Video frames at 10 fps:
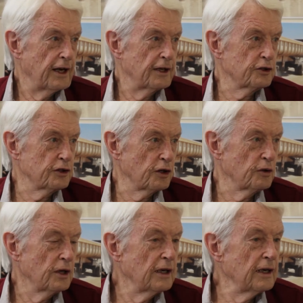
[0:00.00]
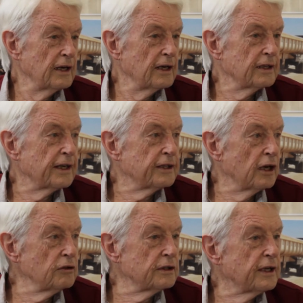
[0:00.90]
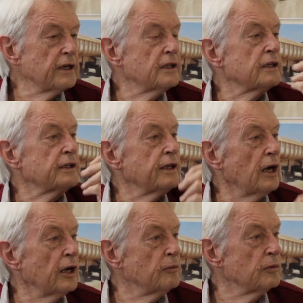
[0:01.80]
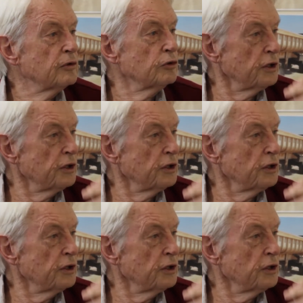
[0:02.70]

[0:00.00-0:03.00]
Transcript: And so they don't take the time to